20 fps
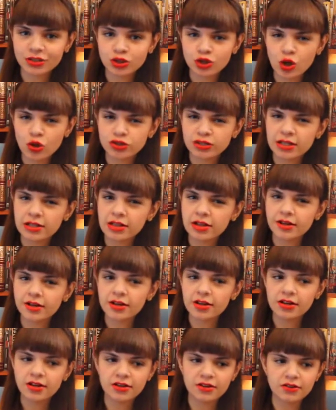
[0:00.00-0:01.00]
shows a lot
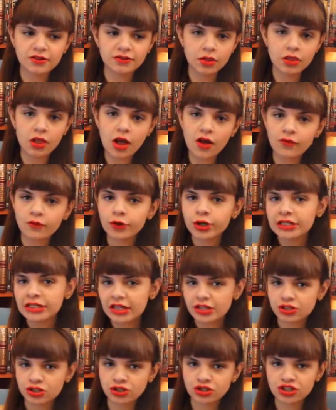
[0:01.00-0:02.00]
of love
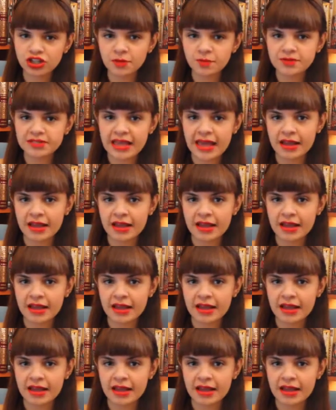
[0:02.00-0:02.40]
relationships